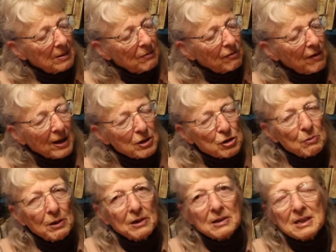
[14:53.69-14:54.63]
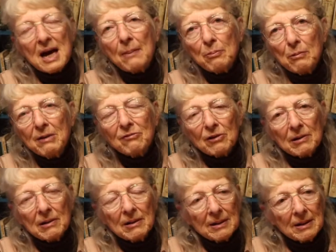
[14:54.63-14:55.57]
flush with the top
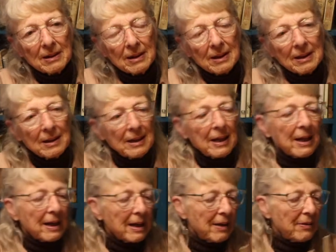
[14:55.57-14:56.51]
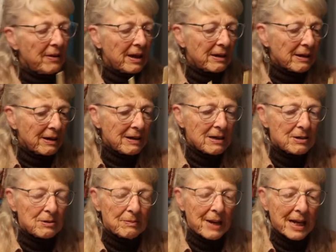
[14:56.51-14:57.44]
weaver. And then I
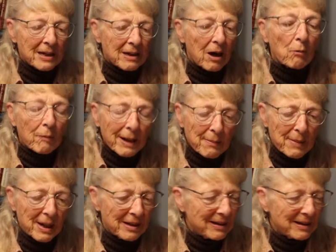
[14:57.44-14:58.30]
need to make a rim.